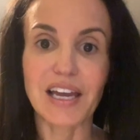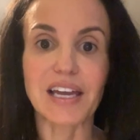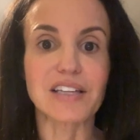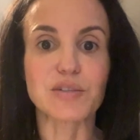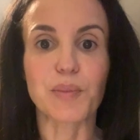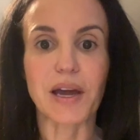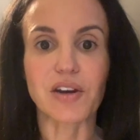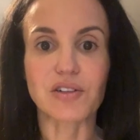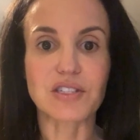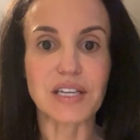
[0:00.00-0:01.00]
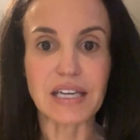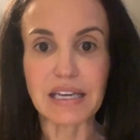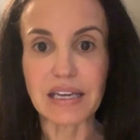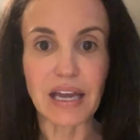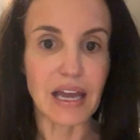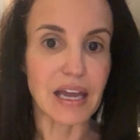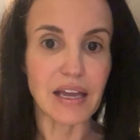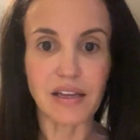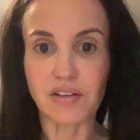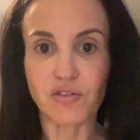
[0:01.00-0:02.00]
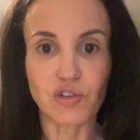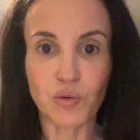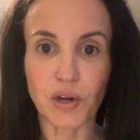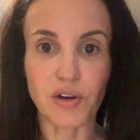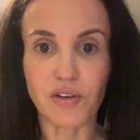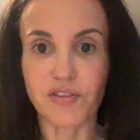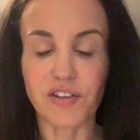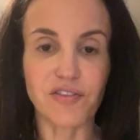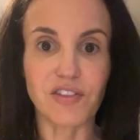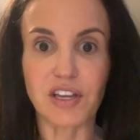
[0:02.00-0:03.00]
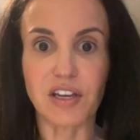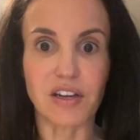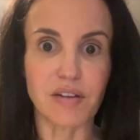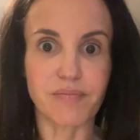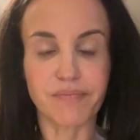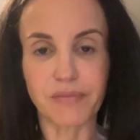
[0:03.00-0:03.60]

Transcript: It's better to eat a 250 to